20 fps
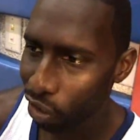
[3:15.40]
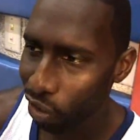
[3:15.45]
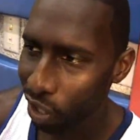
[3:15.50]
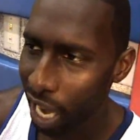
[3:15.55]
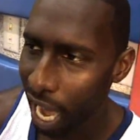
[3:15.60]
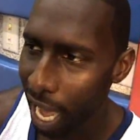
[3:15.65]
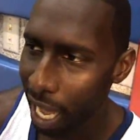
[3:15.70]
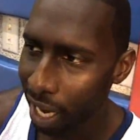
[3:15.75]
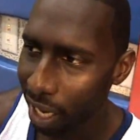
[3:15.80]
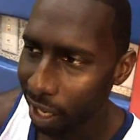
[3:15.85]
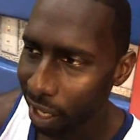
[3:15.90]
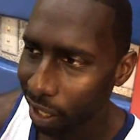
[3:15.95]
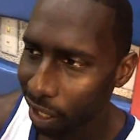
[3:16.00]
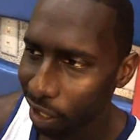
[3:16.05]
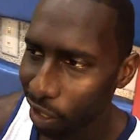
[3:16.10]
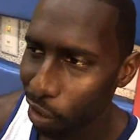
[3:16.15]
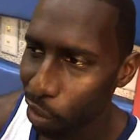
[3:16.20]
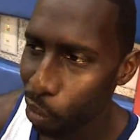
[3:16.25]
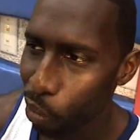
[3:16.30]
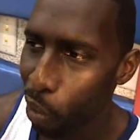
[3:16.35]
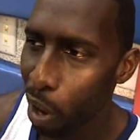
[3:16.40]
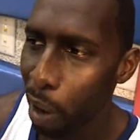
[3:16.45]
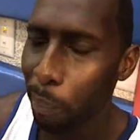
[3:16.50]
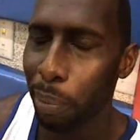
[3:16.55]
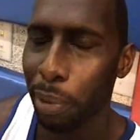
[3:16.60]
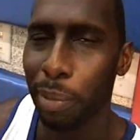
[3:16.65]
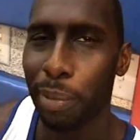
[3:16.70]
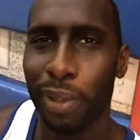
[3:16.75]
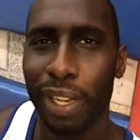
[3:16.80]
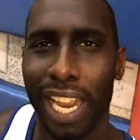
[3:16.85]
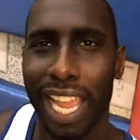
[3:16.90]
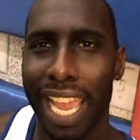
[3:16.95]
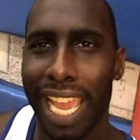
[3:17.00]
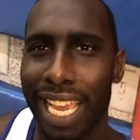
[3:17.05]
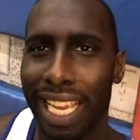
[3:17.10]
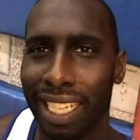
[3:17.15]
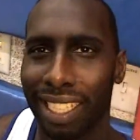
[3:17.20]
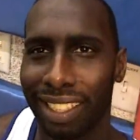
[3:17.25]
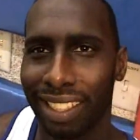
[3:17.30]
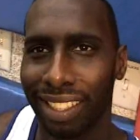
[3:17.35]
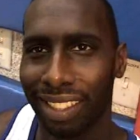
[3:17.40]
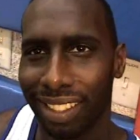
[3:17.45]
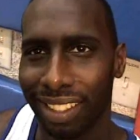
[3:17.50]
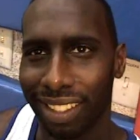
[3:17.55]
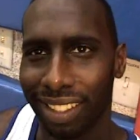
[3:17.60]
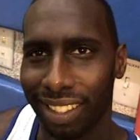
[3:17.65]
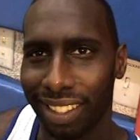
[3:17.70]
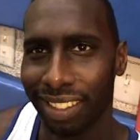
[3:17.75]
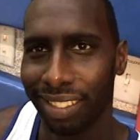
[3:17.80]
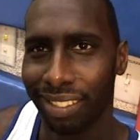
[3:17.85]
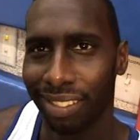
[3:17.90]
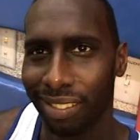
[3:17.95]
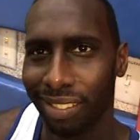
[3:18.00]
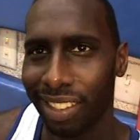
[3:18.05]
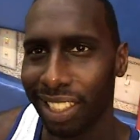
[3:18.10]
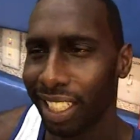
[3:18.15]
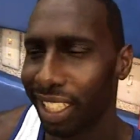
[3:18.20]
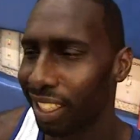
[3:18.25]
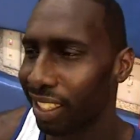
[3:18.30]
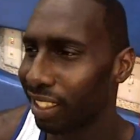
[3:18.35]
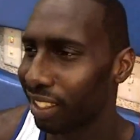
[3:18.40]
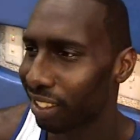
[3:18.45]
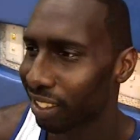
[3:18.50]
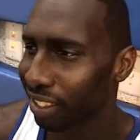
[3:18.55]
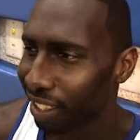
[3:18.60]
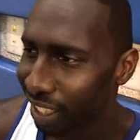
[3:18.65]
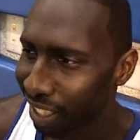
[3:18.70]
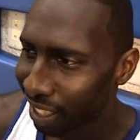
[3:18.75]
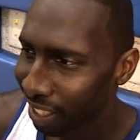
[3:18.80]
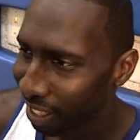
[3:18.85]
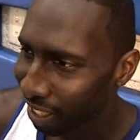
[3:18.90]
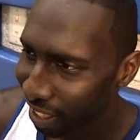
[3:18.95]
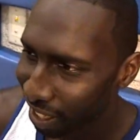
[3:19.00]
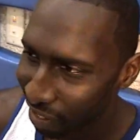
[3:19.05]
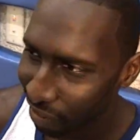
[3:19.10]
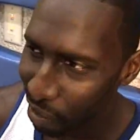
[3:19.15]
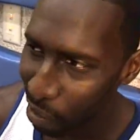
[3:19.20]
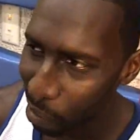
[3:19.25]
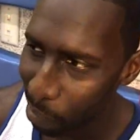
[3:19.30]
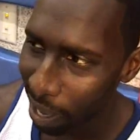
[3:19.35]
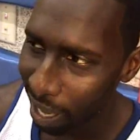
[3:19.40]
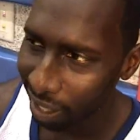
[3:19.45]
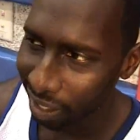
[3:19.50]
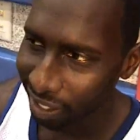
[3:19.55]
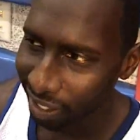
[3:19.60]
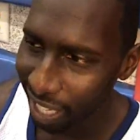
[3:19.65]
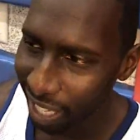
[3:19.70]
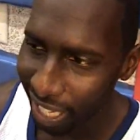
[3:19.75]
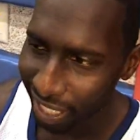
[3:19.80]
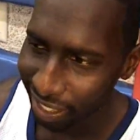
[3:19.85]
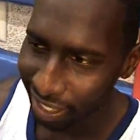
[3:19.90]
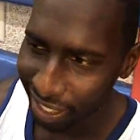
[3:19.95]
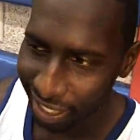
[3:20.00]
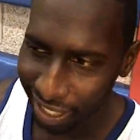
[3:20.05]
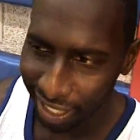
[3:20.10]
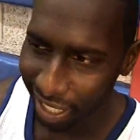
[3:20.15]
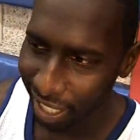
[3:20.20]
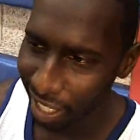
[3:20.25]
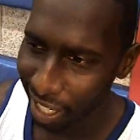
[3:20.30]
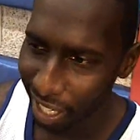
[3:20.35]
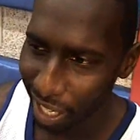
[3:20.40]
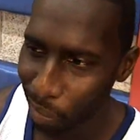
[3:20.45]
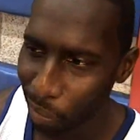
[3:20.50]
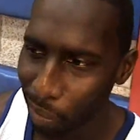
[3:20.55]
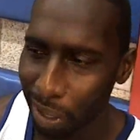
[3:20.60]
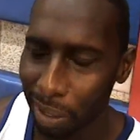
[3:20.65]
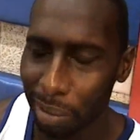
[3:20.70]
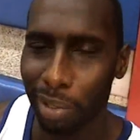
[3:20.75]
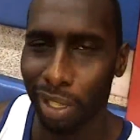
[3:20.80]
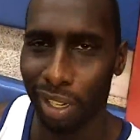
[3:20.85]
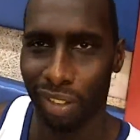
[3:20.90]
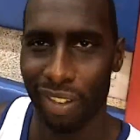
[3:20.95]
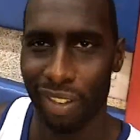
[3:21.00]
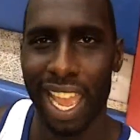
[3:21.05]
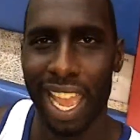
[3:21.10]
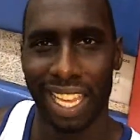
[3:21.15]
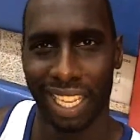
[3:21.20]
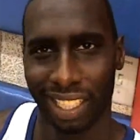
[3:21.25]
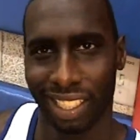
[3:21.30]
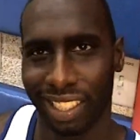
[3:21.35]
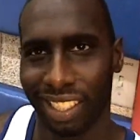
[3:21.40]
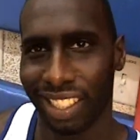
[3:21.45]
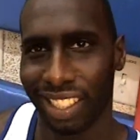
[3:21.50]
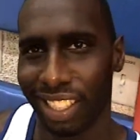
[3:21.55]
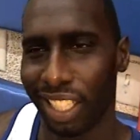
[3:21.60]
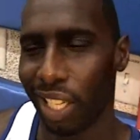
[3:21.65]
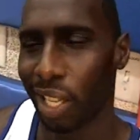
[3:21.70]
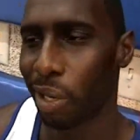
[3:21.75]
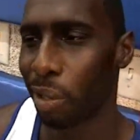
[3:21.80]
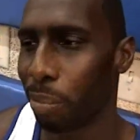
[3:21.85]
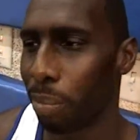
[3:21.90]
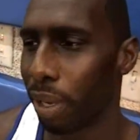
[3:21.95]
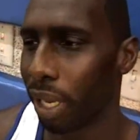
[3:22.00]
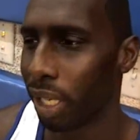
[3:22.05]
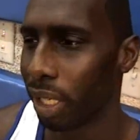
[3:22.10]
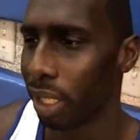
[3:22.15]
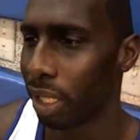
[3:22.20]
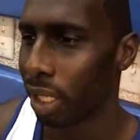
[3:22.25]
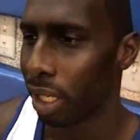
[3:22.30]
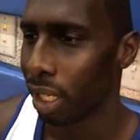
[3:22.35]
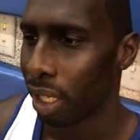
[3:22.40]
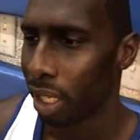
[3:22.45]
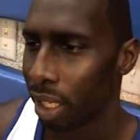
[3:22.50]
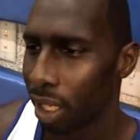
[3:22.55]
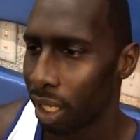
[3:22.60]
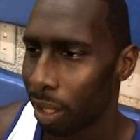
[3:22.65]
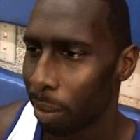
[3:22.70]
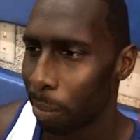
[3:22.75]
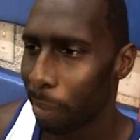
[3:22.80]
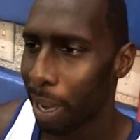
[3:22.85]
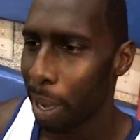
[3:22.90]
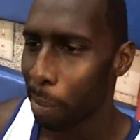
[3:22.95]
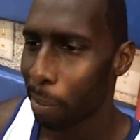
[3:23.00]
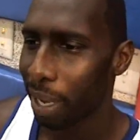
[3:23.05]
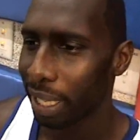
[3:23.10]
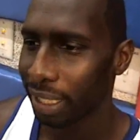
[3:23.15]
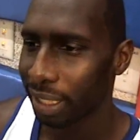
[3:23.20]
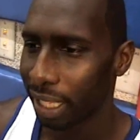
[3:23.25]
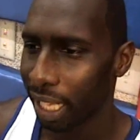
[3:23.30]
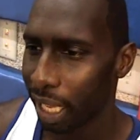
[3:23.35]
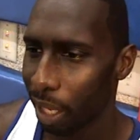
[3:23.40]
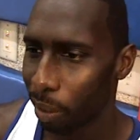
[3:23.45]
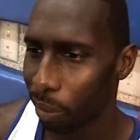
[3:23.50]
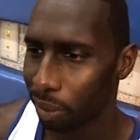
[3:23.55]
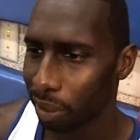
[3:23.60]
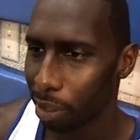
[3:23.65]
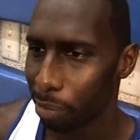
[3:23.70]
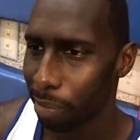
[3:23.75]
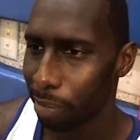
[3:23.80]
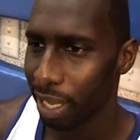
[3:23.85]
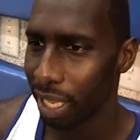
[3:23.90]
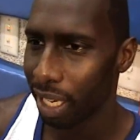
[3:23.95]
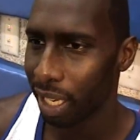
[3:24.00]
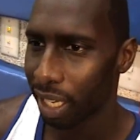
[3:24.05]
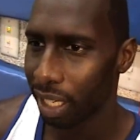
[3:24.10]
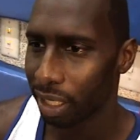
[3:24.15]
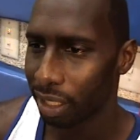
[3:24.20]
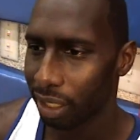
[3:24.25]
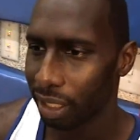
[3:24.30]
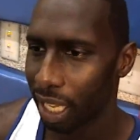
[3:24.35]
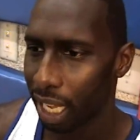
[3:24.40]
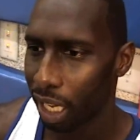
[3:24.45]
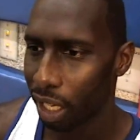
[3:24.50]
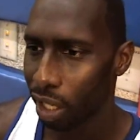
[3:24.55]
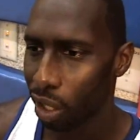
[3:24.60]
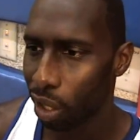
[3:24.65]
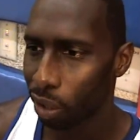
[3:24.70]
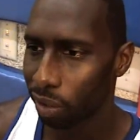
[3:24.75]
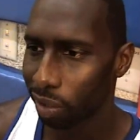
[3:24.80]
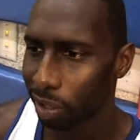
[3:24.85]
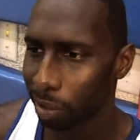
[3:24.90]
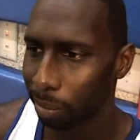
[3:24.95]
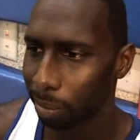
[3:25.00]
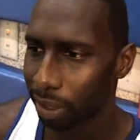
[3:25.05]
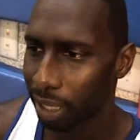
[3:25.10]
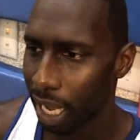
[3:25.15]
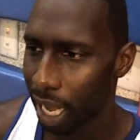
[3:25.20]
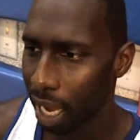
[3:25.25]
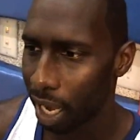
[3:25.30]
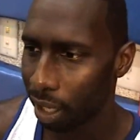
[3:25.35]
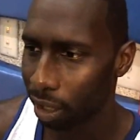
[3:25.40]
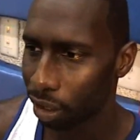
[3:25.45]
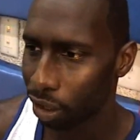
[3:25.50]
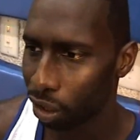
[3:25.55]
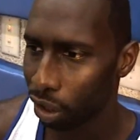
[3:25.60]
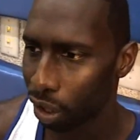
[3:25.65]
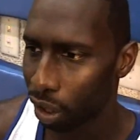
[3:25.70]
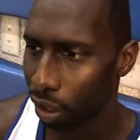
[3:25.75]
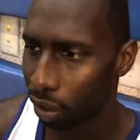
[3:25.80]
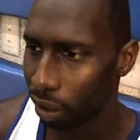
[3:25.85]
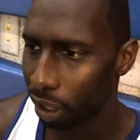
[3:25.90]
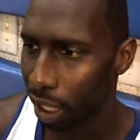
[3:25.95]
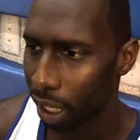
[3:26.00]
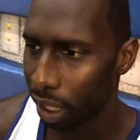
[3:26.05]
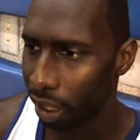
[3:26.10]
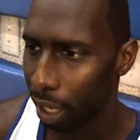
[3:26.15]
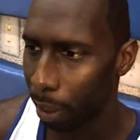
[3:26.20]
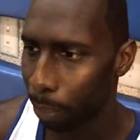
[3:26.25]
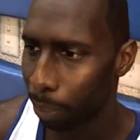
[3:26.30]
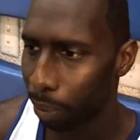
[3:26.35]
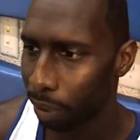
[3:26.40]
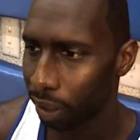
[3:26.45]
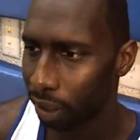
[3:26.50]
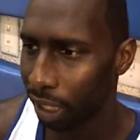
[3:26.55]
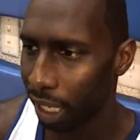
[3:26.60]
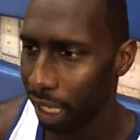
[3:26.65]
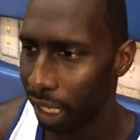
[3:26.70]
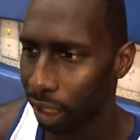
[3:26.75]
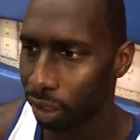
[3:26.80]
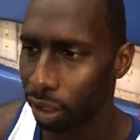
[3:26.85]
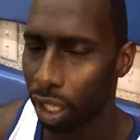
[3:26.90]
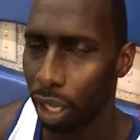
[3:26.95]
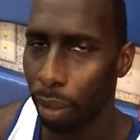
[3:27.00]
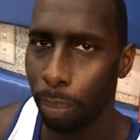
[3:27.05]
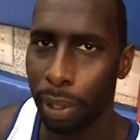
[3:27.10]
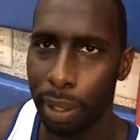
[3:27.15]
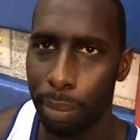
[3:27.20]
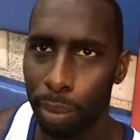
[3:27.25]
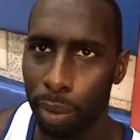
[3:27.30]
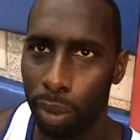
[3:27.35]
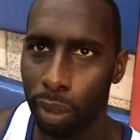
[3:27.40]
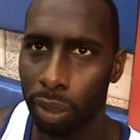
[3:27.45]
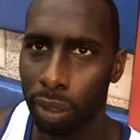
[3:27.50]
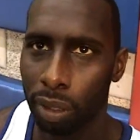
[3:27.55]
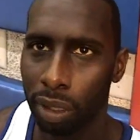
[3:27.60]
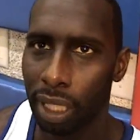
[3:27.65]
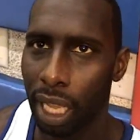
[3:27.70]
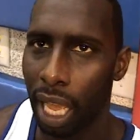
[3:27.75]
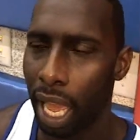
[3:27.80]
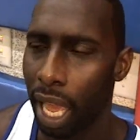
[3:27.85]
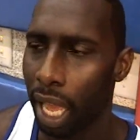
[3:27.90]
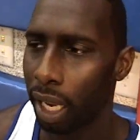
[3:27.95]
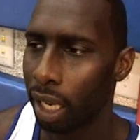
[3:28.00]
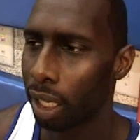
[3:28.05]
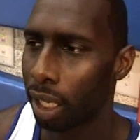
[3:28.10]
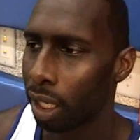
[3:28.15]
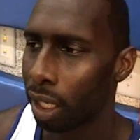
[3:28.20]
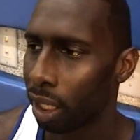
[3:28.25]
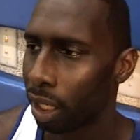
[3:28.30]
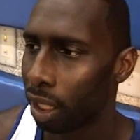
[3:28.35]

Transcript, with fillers: you gotta you want people to hate because if nobody's hating, then it, it wouldn't be right, you know. But my my thing with the media is that you know sometimes you know they they put things on people that